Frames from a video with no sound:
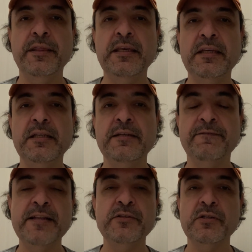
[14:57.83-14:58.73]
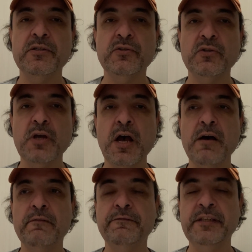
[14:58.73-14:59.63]
the defenses
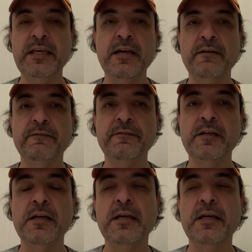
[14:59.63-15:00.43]
of Kiev